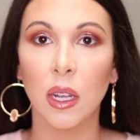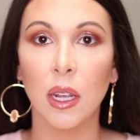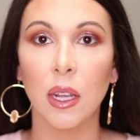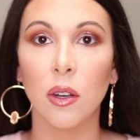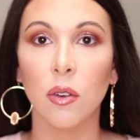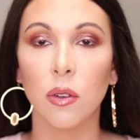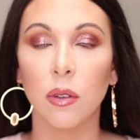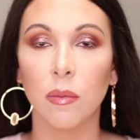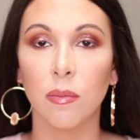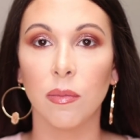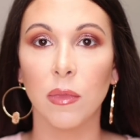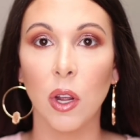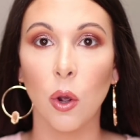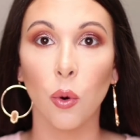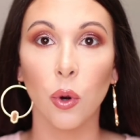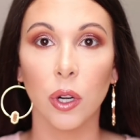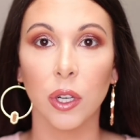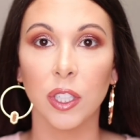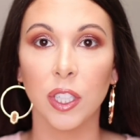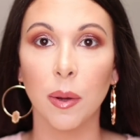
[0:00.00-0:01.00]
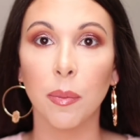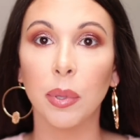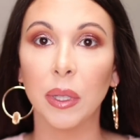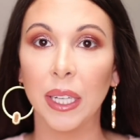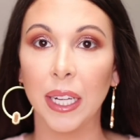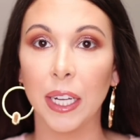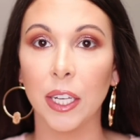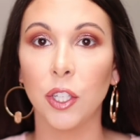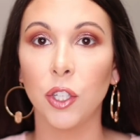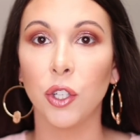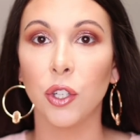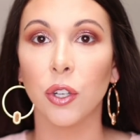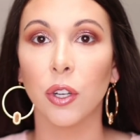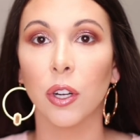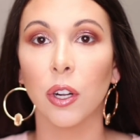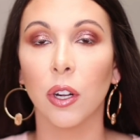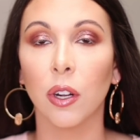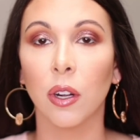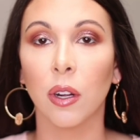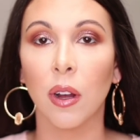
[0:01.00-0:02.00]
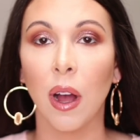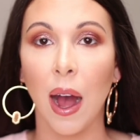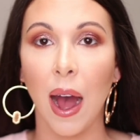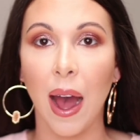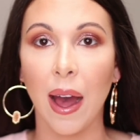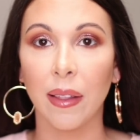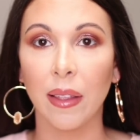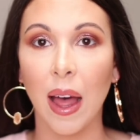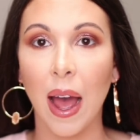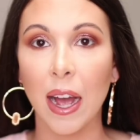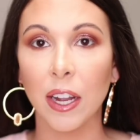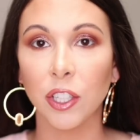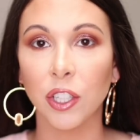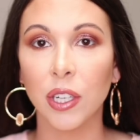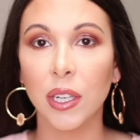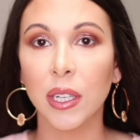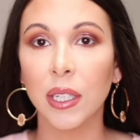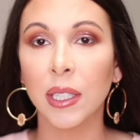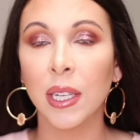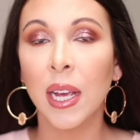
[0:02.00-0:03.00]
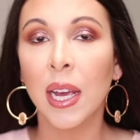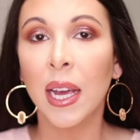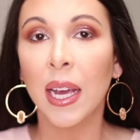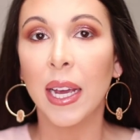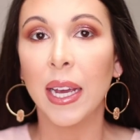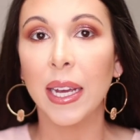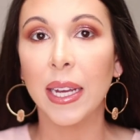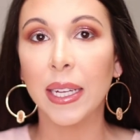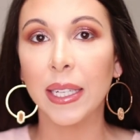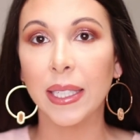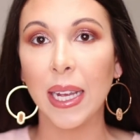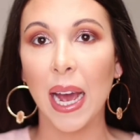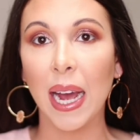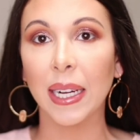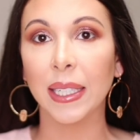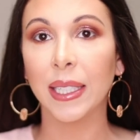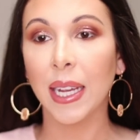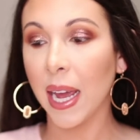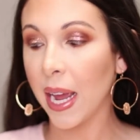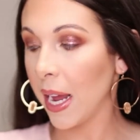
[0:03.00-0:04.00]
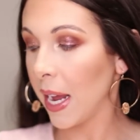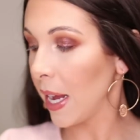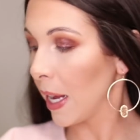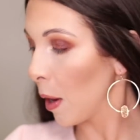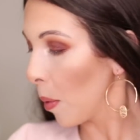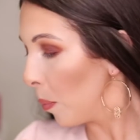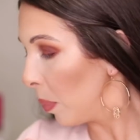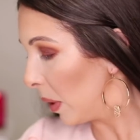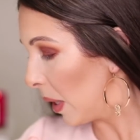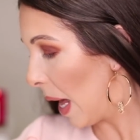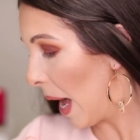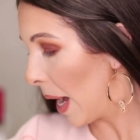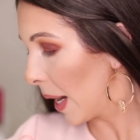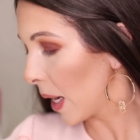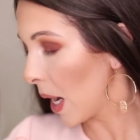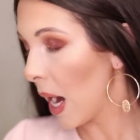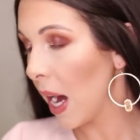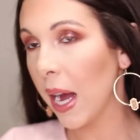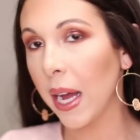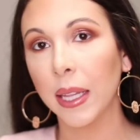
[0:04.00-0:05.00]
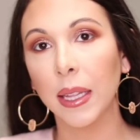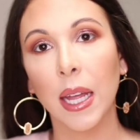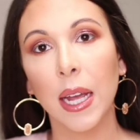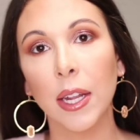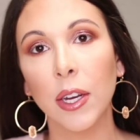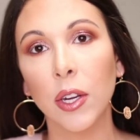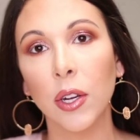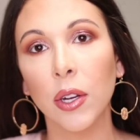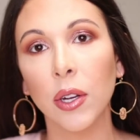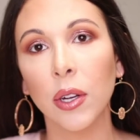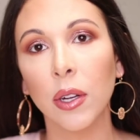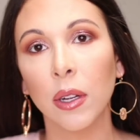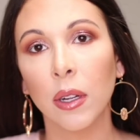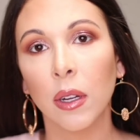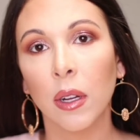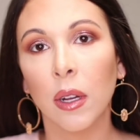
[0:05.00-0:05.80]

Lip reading: in order to blend your eyelashes is I take black eyeliner,